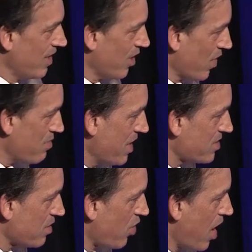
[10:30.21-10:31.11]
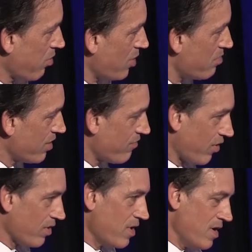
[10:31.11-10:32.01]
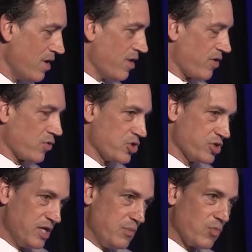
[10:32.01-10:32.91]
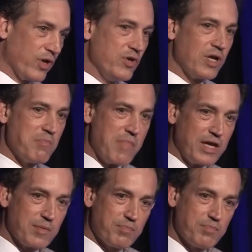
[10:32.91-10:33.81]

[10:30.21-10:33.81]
it remains a problem. But for the regime where you can make